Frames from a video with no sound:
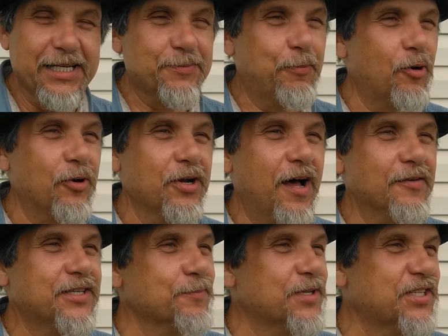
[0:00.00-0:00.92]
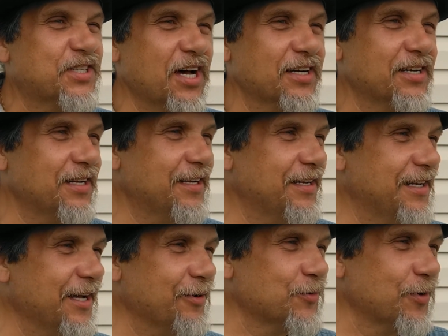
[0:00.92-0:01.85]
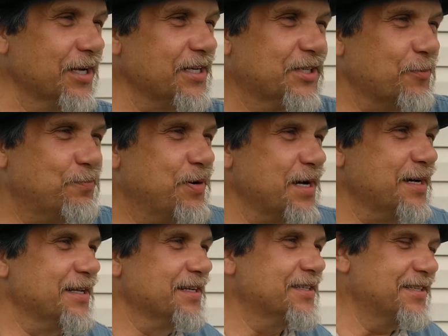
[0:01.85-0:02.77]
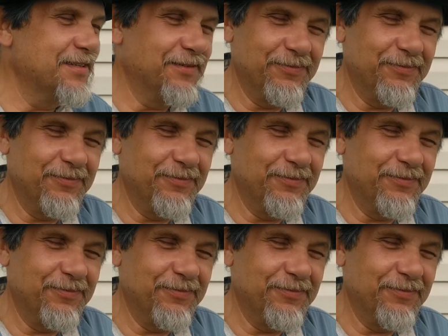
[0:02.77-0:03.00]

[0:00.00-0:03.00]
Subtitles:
he's pulling off some stunt that was really stupendous.